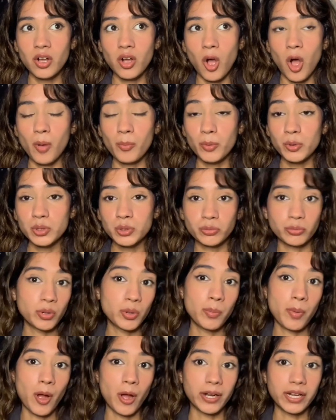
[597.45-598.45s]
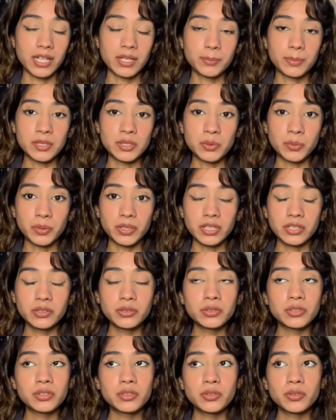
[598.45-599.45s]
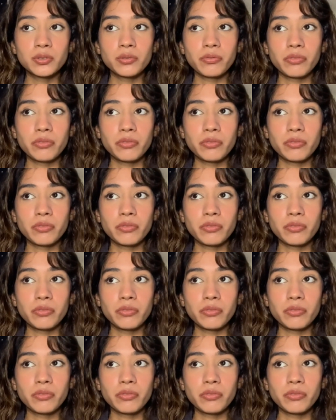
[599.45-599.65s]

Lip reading: almost robotic between you two.